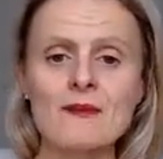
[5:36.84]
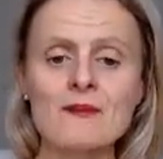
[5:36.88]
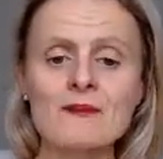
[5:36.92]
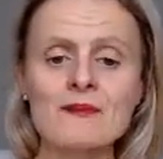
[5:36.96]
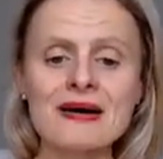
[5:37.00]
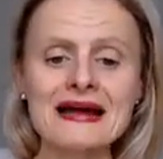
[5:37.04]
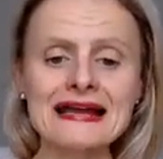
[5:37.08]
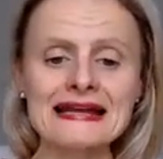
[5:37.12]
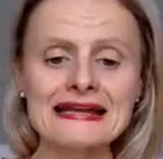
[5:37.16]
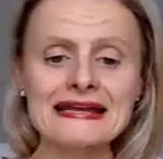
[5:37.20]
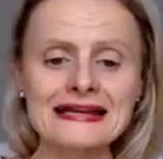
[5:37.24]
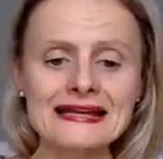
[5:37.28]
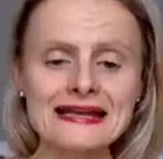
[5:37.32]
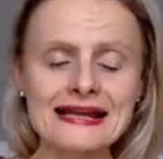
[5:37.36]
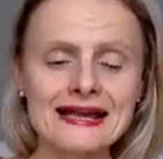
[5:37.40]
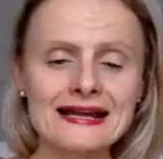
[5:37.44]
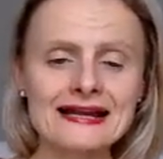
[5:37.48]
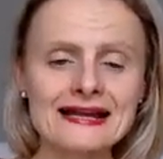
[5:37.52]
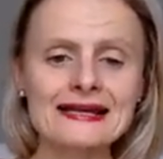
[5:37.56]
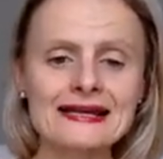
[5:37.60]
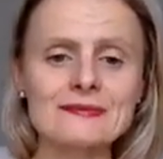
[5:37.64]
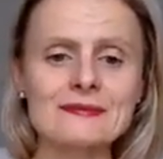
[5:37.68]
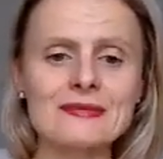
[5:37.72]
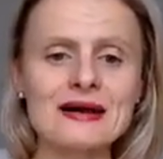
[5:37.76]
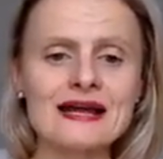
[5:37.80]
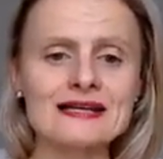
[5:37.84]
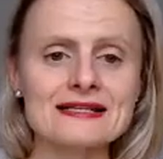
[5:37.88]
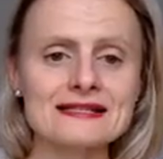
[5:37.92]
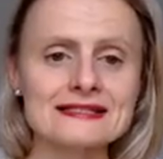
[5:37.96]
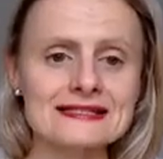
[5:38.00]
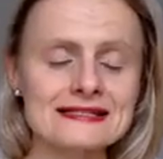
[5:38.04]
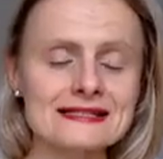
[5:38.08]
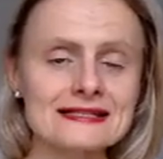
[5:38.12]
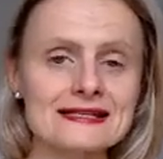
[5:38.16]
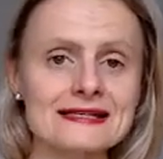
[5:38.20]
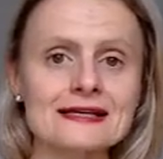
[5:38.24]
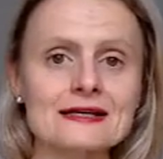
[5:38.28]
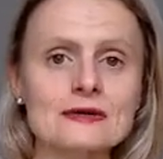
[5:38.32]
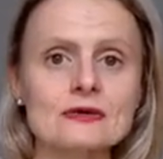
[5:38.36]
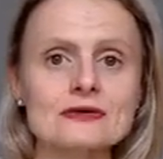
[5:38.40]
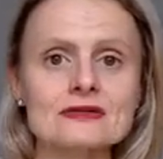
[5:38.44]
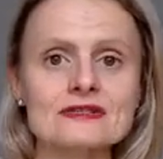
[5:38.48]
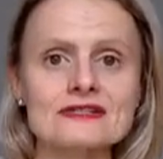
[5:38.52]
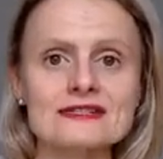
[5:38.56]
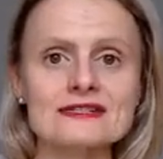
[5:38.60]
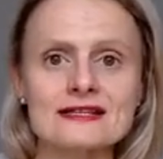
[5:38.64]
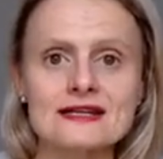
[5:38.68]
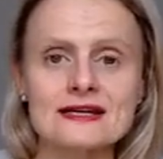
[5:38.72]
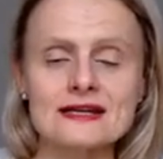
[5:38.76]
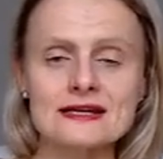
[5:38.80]
by getting my
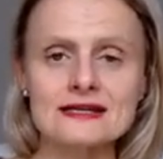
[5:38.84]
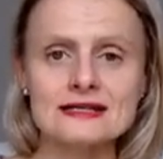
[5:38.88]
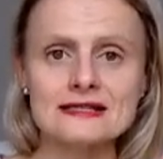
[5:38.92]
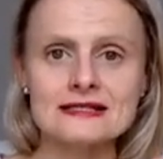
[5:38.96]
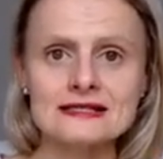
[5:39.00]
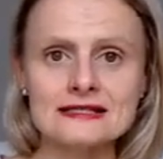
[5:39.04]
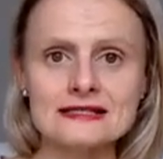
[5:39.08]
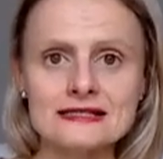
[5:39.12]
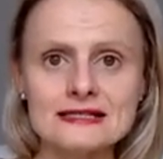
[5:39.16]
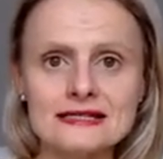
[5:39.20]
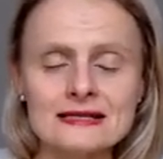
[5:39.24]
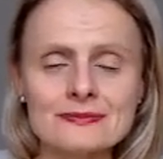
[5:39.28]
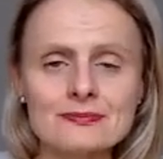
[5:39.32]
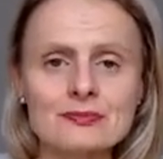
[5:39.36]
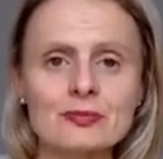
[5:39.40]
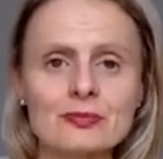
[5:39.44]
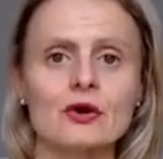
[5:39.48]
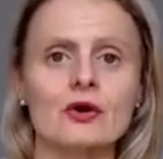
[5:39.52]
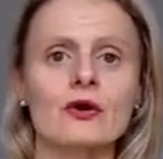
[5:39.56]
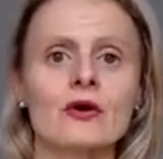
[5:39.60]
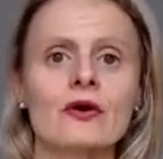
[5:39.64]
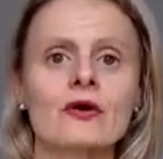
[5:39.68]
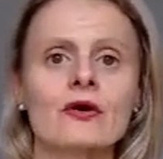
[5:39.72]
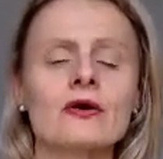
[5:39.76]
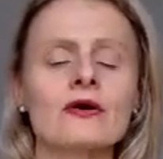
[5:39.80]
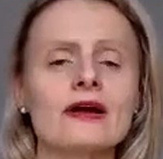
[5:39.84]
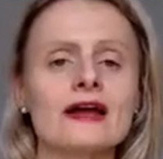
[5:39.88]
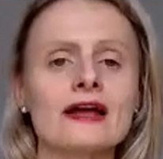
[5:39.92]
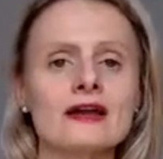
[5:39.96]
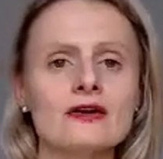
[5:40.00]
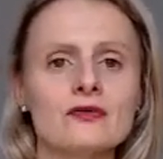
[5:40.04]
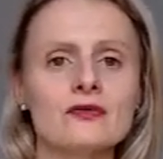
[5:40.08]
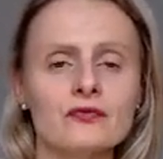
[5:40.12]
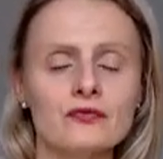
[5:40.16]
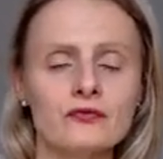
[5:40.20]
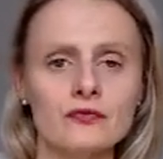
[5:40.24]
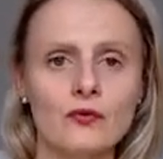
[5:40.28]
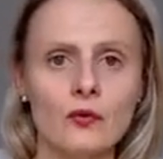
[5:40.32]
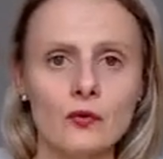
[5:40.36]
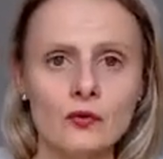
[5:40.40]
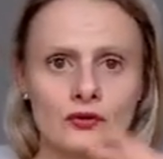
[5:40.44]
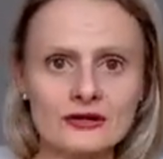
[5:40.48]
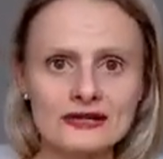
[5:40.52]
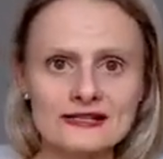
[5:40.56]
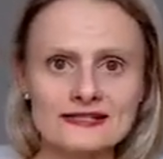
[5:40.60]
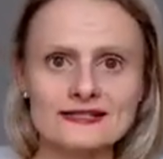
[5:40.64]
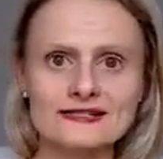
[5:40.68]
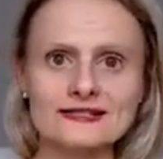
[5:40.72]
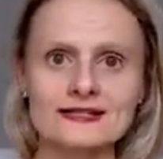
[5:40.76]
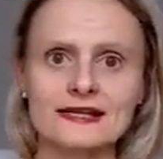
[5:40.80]
skills deeper and
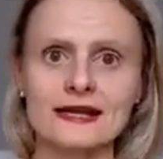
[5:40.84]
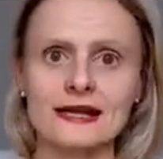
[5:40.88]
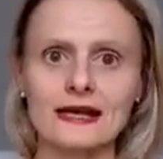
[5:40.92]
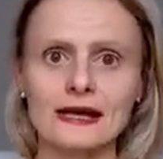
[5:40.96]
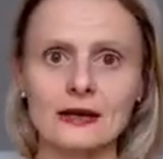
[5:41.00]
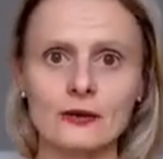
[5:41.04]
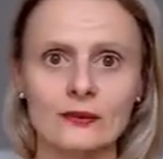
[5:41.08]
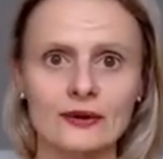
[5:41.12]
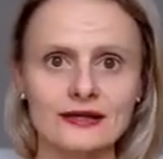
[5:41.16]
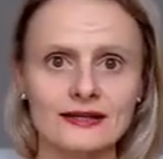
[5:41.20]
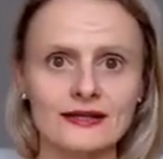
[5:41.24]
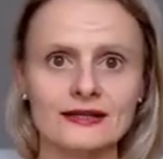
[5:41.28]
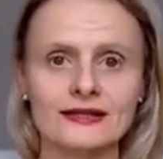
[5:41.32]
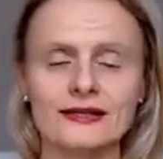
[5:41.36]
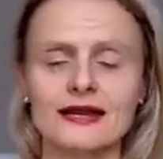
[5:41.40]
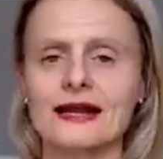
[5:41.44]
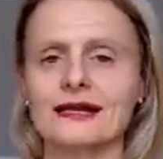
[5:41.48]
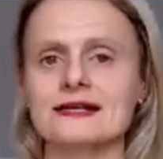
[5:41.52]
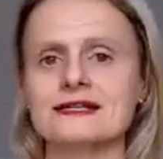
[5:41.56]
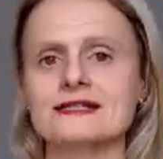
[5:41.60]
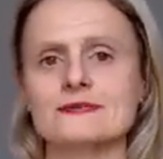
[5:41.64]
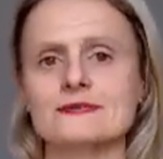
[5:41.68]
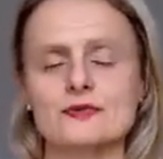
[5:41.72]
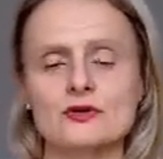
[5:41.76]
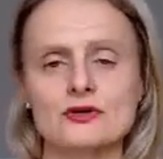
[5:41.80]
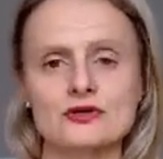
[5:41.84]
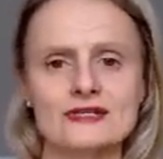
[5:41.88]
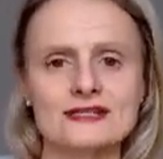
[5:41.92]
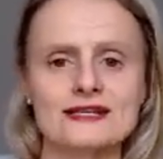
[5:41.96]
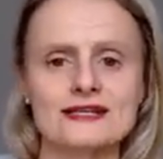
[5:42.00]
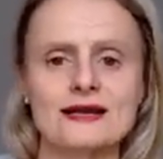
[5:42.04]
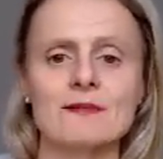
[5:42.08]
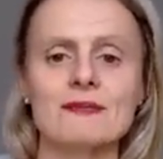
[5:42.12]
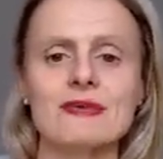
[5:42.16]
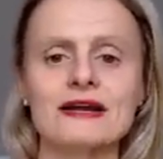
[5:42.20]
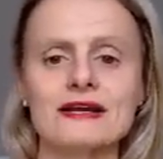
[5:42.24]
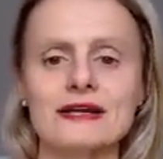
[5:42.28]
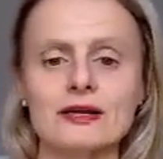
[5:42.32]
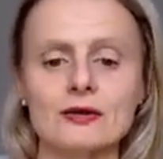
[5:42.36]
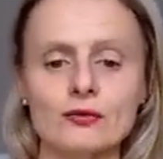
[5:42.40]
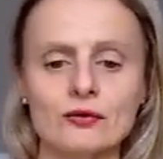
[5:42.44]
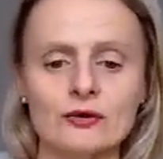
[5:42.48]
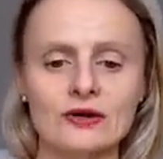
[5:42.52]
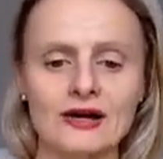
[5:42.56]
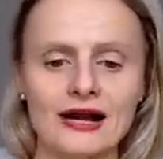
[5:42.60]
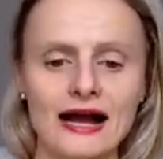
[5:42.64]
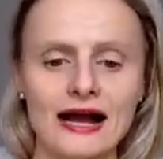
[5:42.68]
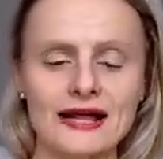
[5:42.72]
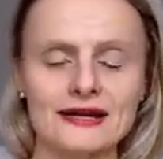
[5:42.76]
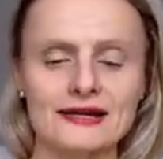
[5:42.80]
focusing with an expert, somebody
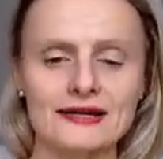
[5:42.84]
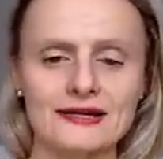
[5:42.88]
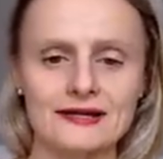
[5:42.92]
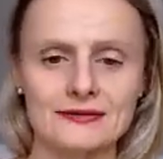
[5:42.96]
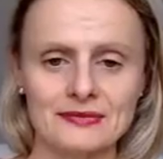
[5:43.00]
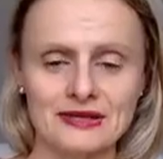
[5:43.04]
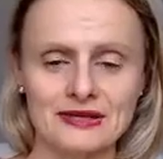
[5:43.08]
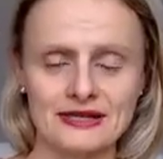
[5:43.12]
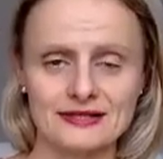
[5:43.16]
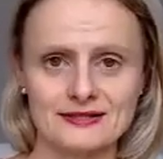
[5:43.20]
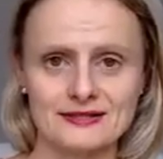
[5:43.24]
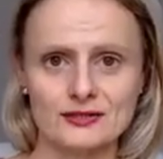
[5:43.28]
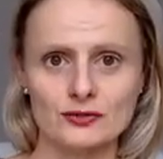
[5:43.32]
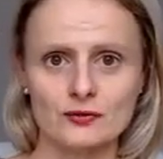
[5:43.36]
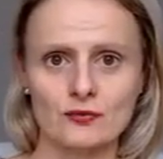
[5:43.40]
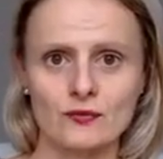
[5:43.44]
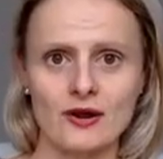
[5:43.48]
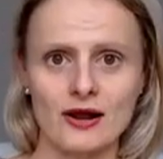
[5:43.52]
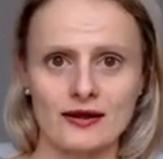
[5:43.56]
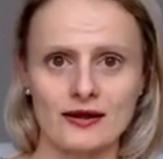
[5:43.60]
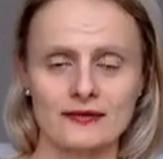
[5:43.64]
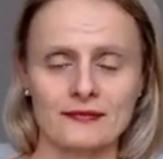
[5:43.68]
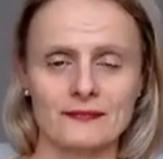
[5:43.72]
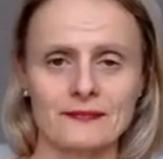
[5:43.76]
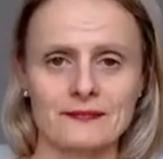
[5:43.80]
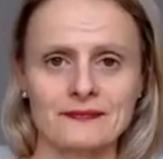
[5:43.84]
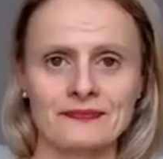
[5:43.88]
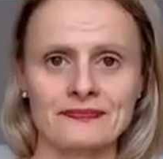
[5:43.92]
who guided me and so on.